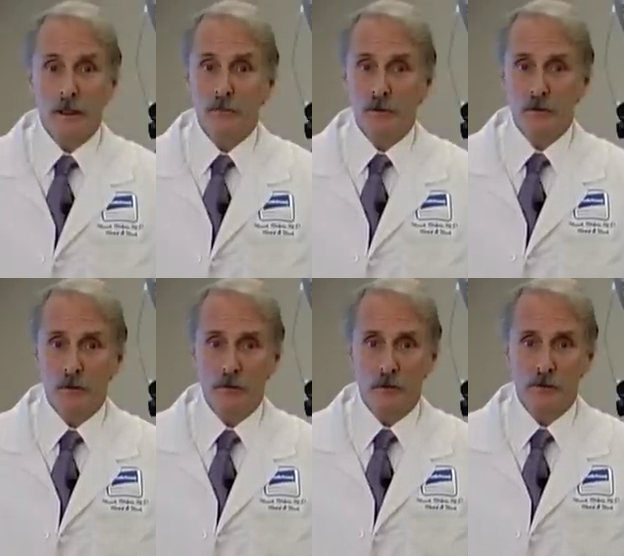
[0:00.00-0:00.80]
Even though
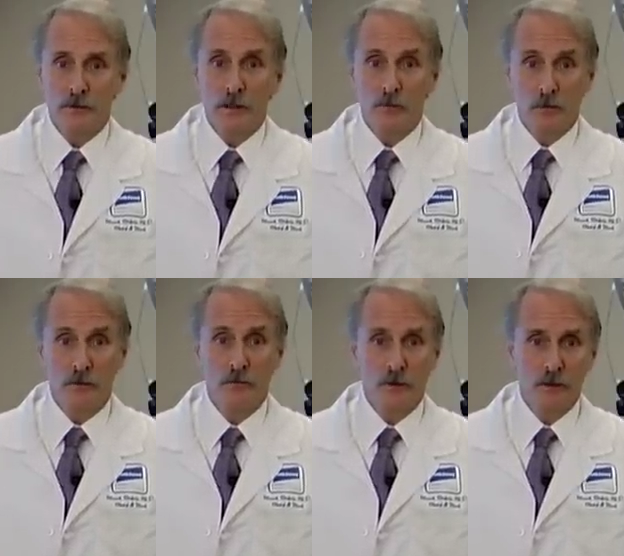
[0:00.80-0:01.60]
there are several
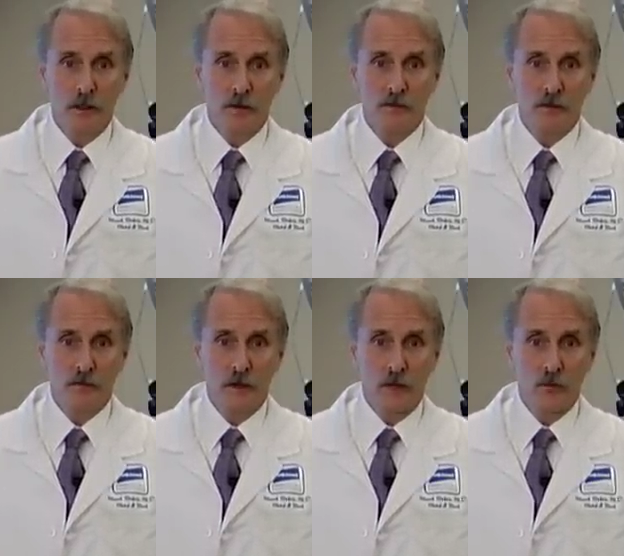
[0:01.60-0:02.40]
different types of
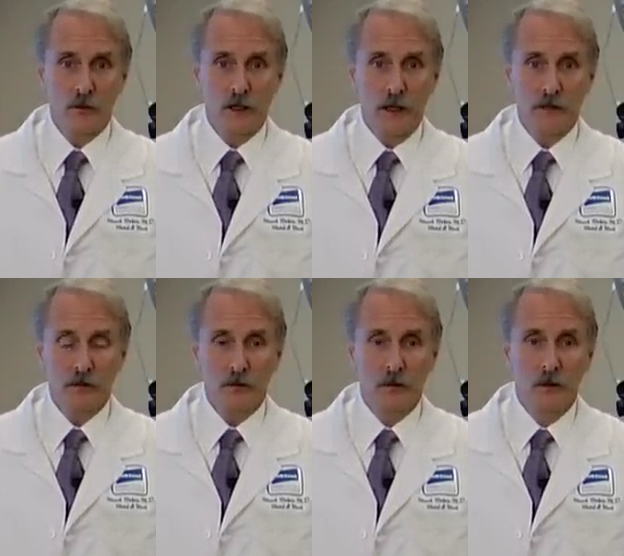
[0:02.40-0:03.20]
thyroid
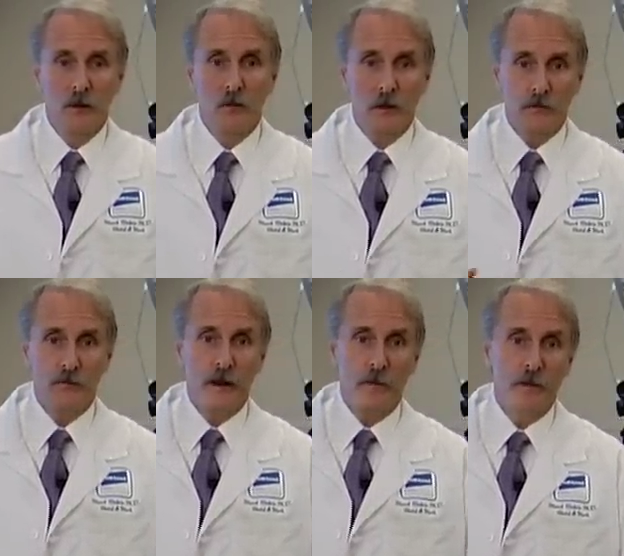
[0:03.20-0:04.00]
cancer, we have
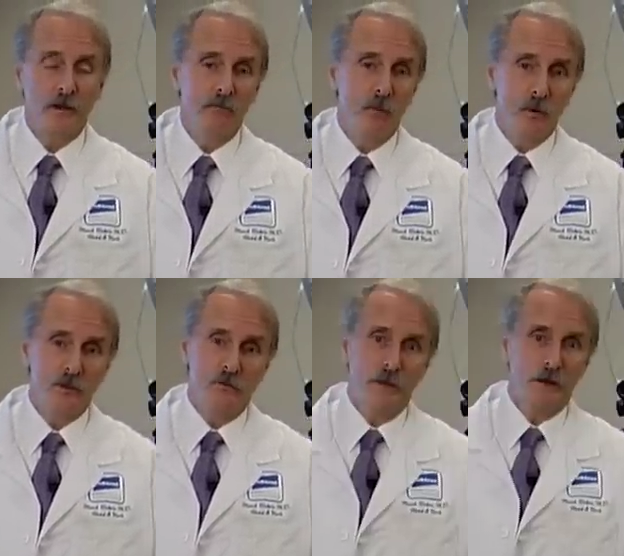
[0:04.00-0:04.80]
found that the most
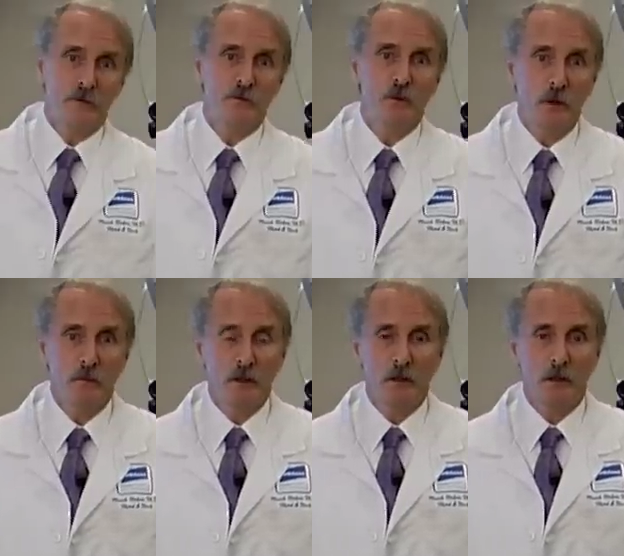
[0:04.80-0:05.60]
effective
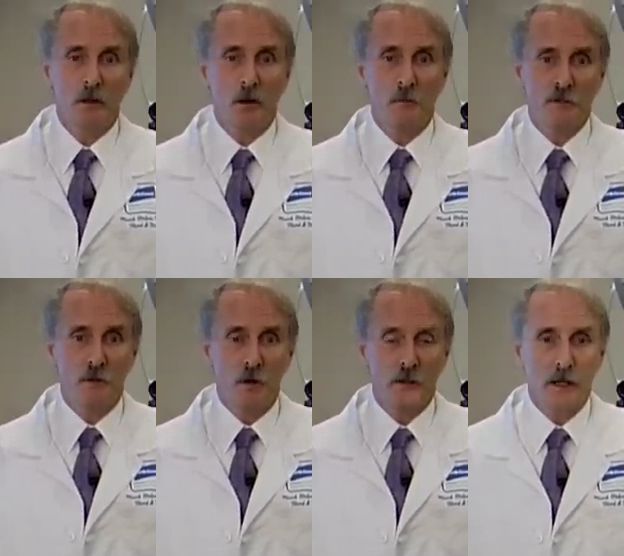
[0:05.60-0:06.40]
treatment in almost
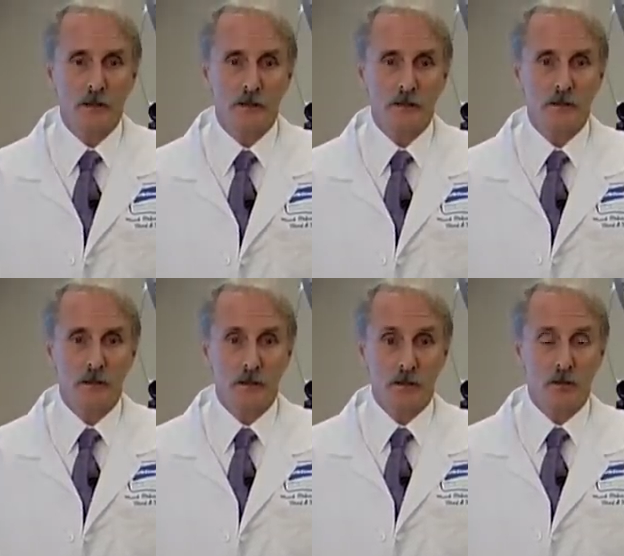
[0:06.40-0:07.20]
all cases
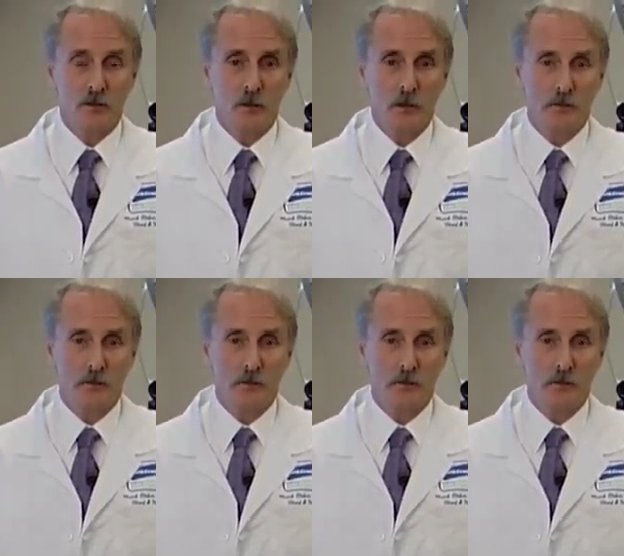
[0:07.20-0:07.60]
is surgery.